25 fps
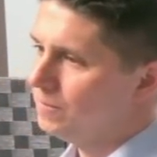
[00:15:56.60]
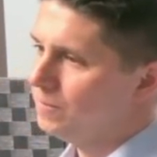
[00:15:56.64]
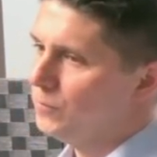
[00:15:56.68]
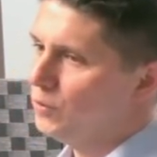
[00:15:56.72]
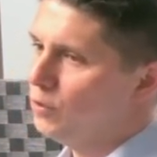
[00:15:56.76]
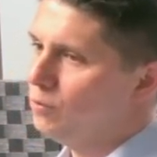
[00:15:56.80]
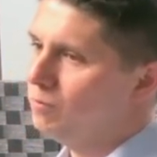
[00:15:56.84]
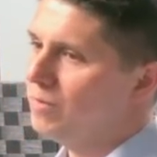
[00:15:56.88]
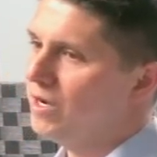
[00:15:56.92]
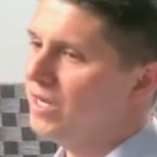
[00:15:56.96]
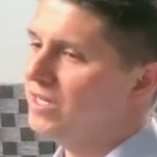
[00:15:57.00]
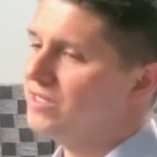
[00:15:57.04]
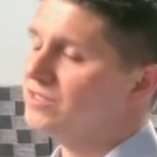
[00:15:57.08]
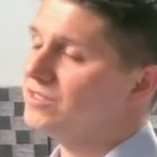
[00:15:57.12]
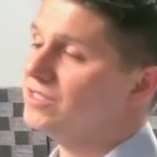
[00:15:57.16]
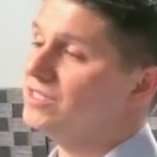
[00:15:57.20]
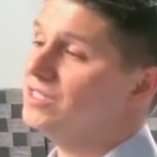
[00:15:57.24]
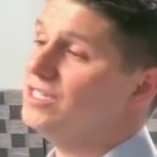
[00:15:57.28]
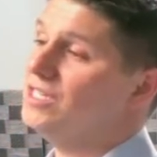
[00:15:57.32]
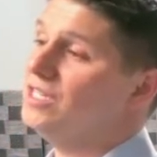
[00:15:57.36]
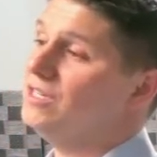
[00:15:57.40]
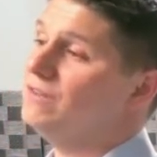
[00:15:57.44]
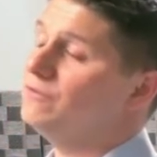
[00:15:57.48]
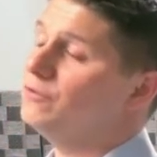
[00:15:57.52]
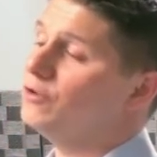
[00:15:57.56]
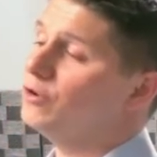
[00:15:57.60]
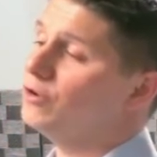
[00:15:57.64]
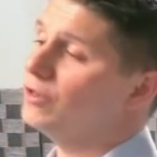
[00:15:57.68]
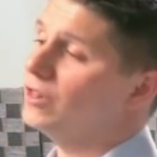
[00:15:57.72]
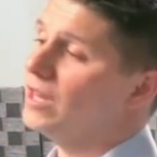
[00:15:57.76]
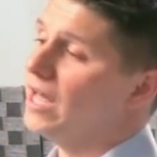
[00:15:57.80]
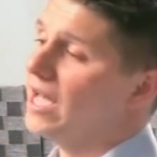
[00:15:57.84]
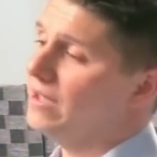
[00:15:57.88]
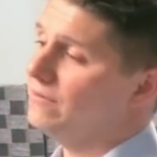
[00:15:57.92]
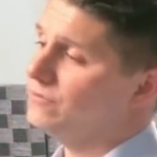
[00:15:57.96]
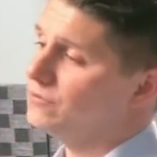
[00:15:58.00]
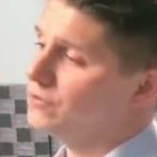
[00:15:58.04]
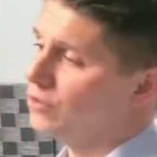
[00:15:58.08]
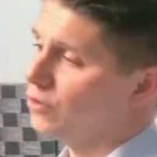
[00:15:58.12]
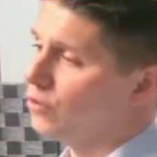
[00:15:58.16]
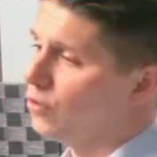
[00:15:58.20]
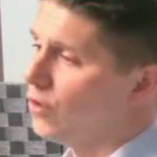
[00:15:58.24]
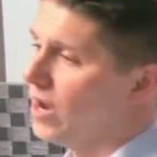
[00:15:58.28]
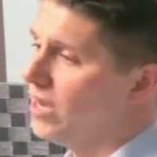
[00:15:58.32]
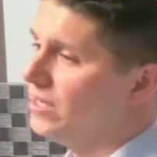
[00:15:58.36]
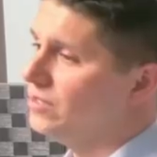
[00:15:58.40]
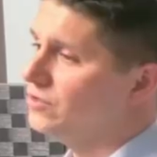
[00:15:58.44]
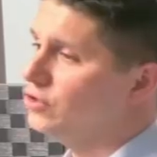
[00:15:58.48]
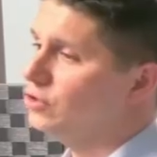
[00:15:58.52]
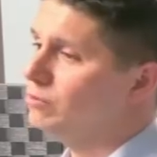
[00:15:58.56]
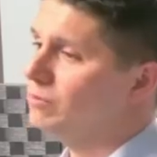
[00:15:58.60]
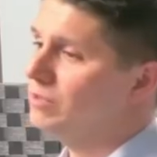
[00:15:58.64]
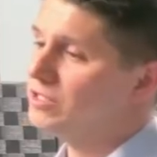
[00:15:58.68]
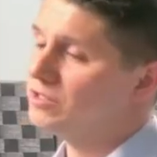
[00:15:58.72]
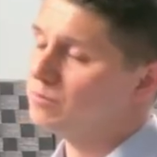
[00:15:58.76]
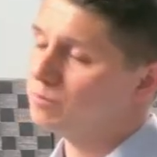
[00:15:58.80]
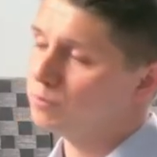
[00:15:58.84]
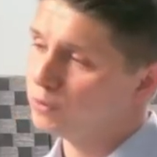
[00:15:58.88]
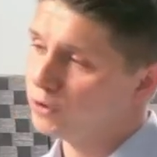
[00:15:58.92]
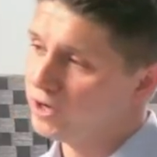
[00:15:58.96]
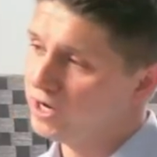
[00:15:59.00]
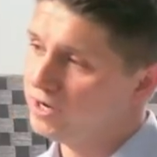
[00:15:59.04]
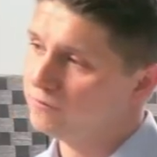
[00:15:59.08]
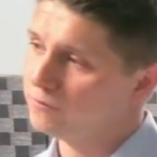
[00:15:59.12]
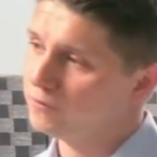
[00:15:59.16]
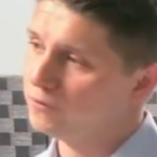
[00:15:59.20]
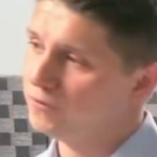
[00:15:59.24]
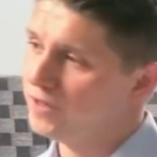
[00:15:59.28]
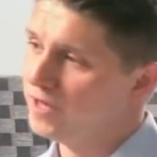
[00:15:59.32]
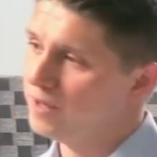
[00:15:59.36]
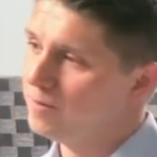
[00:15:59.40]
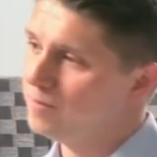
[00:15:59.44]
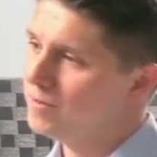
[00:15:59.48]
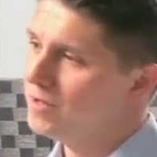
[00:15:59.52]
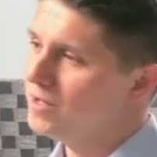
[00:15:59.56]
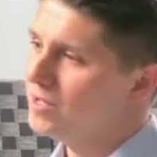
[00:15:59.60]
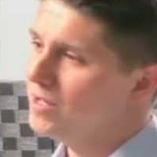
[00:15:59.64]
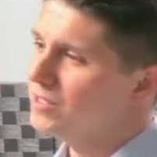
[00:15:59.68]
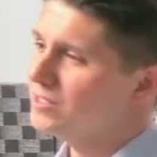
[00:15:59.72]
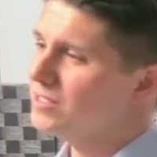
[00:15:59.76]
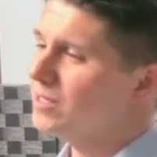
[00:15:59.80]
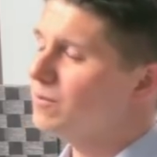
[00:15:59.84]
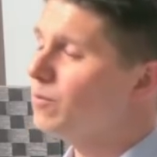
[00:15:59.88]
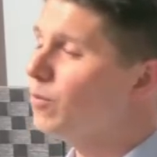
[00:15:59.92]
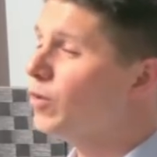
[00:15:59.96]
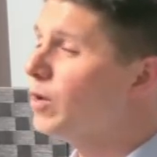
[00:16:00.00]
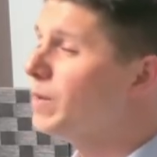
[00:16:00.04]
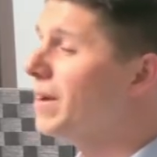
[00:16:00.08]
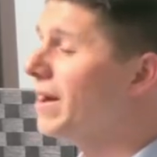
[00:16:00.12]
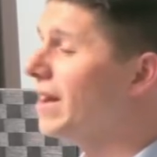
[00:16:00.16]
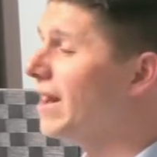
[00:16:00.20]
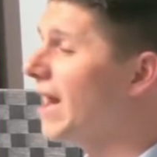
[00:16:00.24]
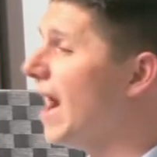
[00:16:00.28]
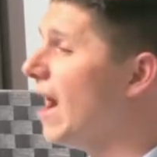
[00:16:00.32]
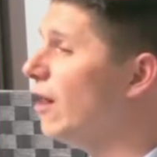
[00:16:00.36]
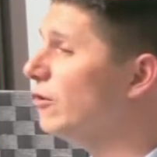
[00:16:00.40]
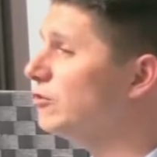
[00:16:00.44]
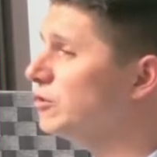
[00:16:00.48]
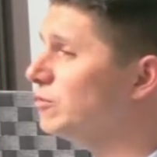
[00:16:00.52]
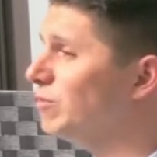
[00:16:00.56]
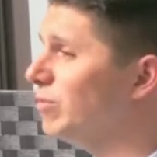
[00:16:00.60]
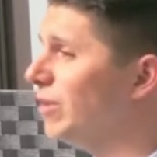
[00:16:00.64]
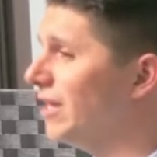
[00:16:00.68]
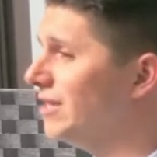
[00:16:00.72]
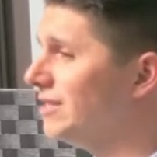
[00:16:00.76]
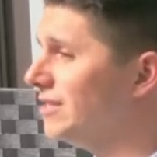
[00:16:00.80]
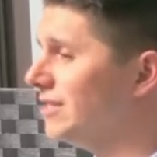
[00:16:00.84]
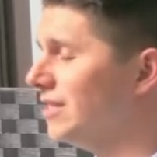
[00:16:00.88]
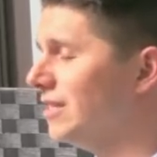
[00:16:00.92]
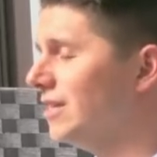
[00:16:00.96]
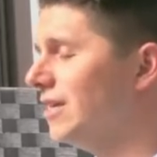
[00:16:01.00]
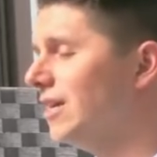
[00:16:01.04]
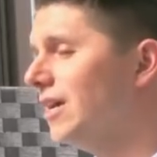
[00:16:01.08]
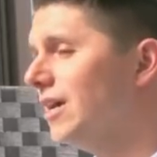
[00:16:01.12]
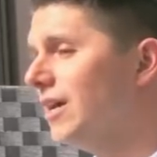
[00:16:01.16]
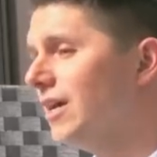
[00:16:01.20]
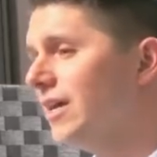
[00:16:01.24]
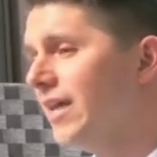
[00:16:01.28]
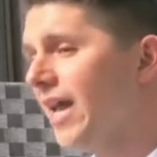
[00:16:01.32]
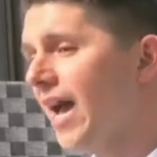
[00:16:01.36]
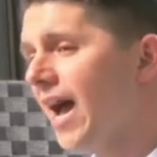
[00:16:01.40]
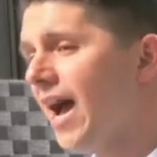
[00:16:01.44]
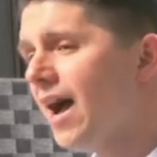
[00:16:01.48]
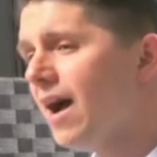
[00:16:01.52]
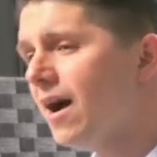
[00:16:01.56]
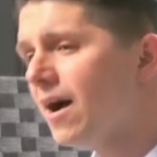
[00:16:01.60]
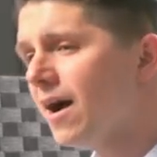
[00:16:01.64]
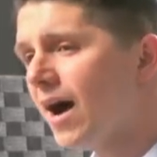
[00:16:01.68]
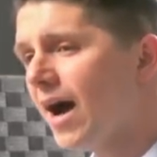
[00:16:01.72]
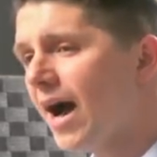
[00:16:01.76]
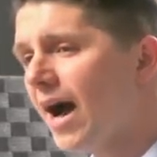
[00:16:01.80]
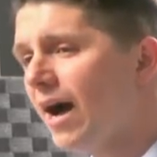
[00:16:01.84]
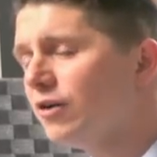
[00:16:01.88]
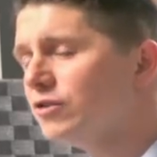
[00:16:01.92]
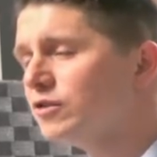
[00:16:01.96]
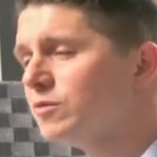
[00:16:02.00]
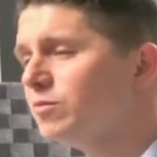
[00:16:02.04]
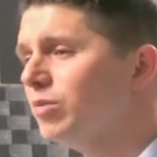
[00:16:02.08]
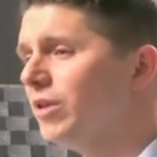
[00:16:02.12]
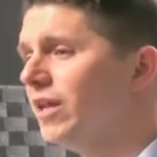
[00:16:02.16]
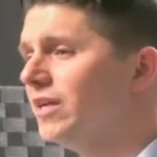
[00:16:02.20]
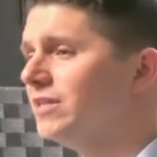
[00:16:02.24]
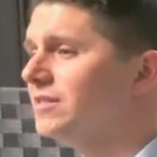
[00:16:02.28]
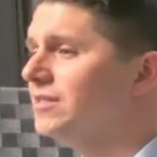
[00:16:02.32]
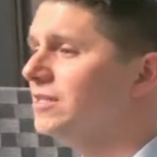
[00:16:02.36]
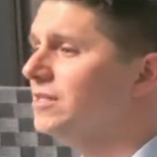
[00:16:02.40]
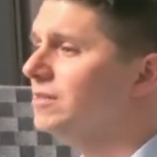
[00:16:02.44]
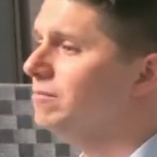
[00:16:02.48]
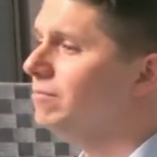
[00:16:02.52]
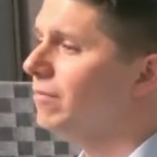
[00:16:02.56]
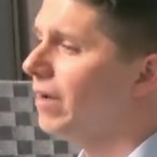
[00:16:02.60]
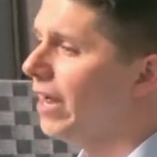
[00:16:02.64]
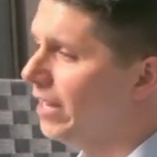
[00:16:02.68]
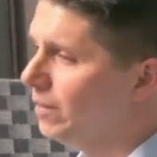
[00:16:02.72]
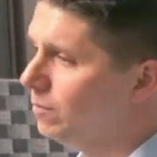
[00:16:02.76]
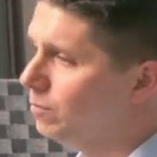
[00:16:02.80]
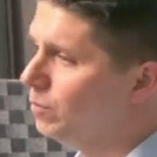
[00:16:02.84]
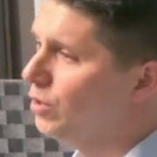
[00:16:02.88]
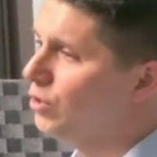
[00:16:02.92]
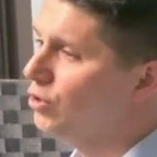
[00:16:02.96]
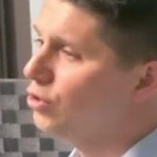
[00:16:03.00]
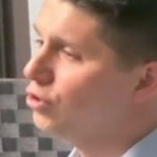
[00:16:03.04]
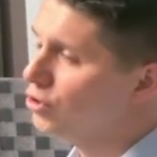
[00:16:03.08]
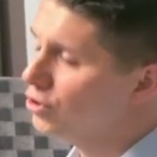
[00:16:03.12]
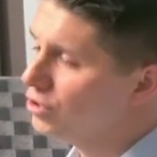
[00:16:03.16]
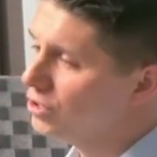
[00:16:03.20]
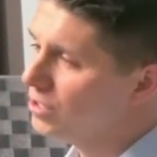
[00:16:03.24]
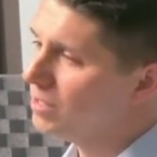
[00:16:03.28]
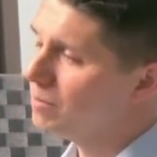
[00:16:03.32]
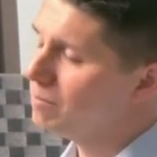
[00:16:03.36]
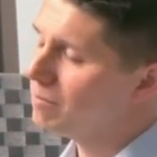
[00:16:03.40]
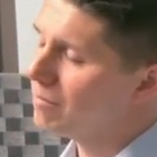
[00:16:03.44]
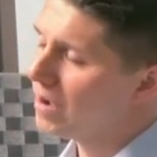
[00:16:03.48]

You must give their life to Christ. You must pray for them. It's like, what about a house blessing? Yeah, a house blessing might be good, it